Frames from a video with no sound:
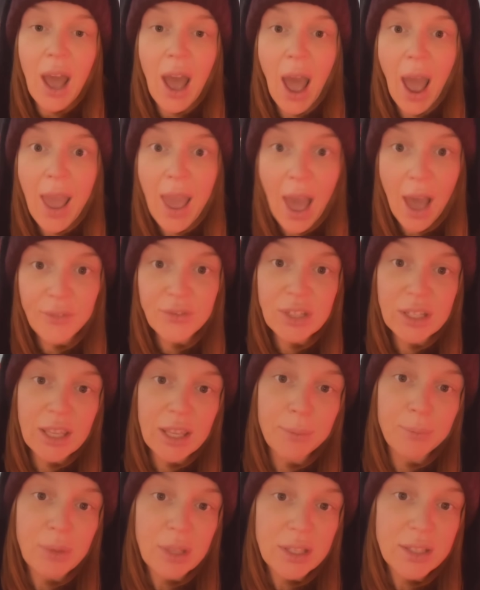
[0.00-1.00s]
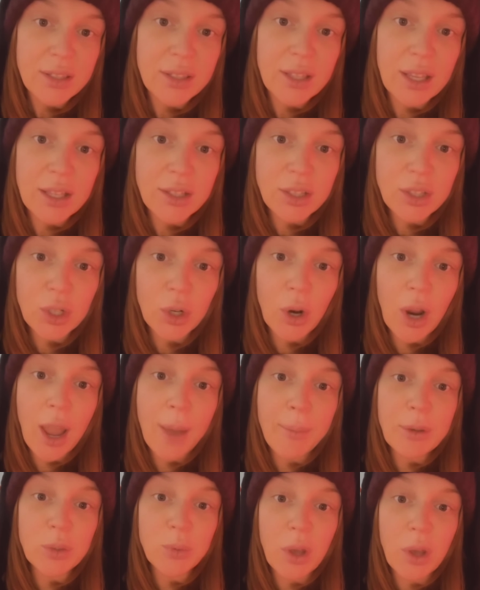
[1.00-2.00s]
I have to keep this
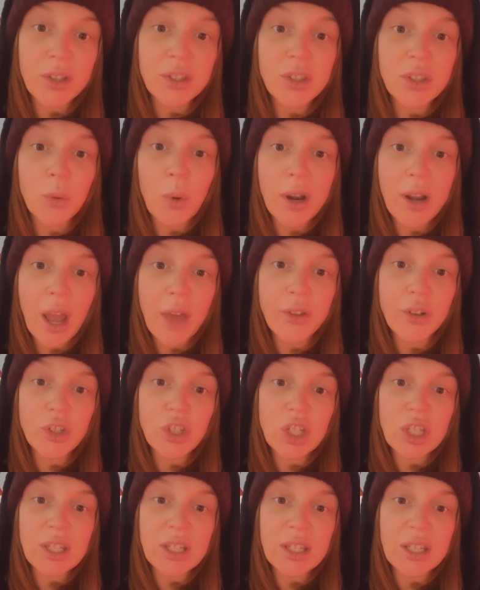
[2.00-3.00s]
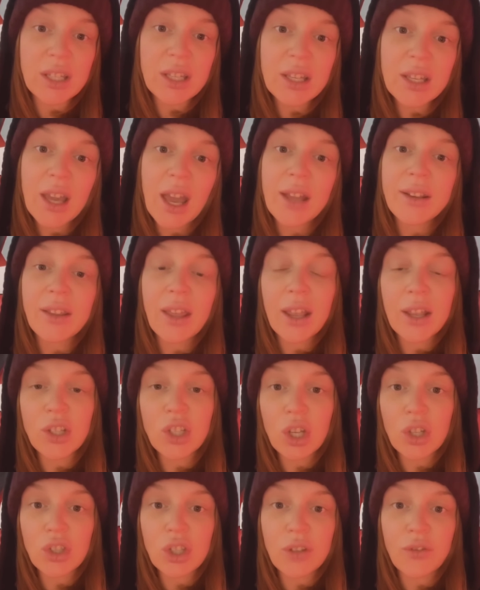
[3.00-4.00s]
Instagram, as well as the one Heather GEE and the
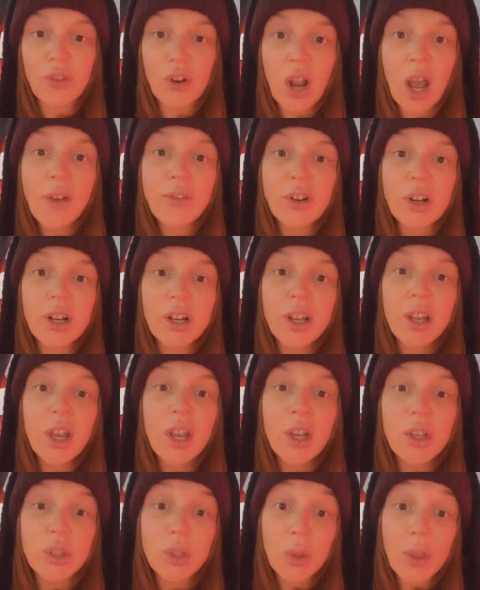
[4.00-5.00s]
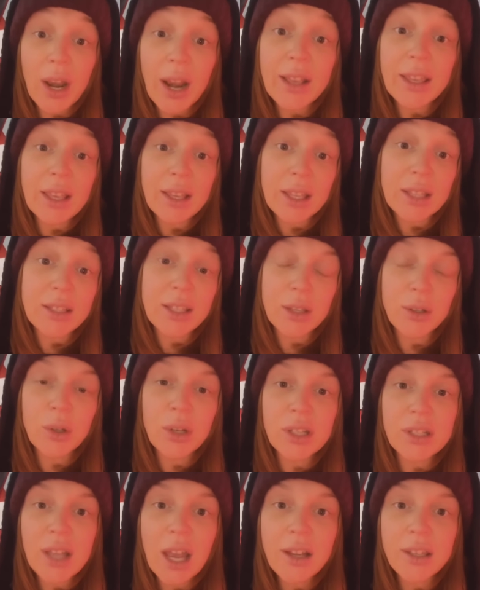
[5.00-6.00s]
HLG Forever, so that I can continue
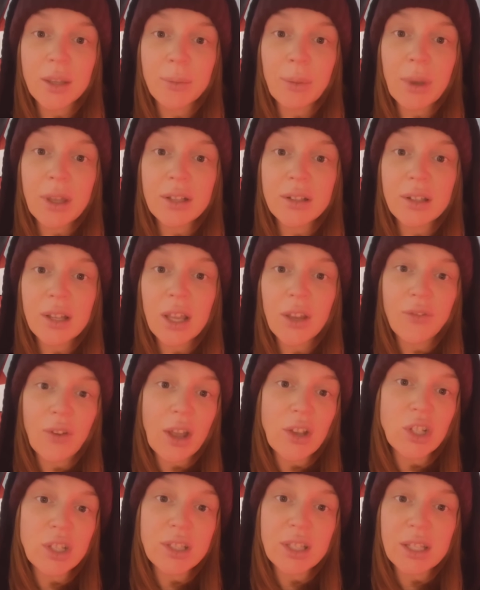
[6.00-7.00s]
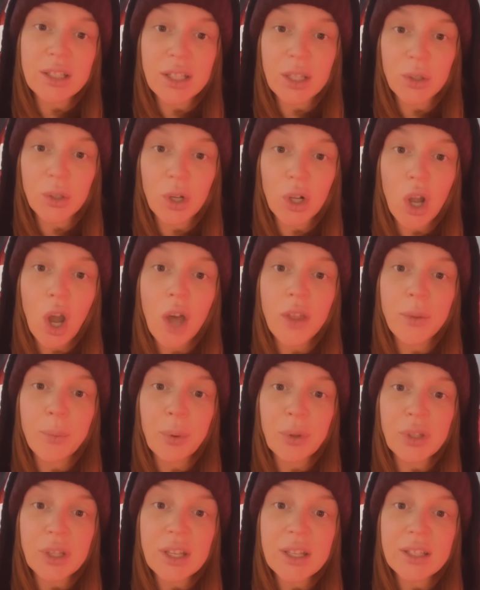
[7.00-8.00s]
to document. If I just continue to call the
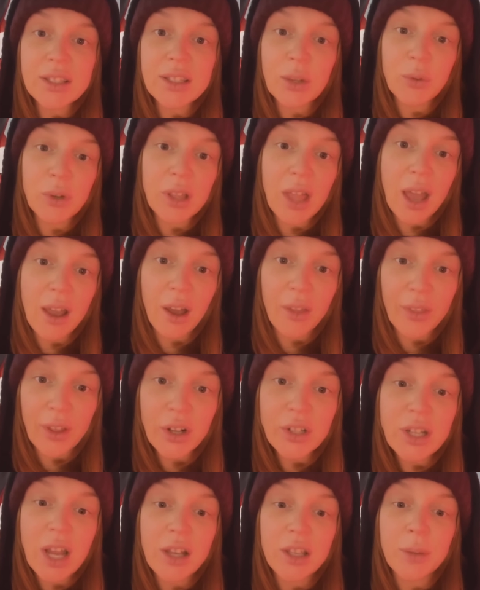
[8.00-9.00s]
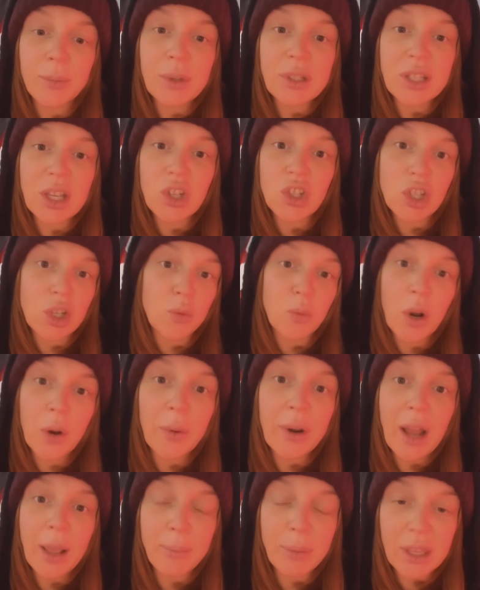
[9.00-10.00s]
police and rely on their documentation, where
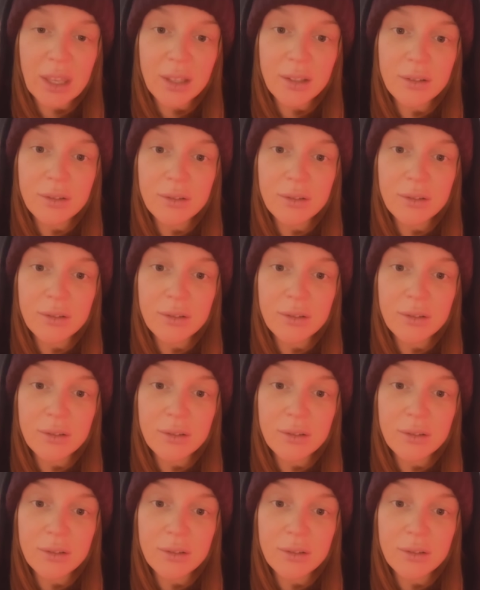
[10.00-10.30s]
would I be?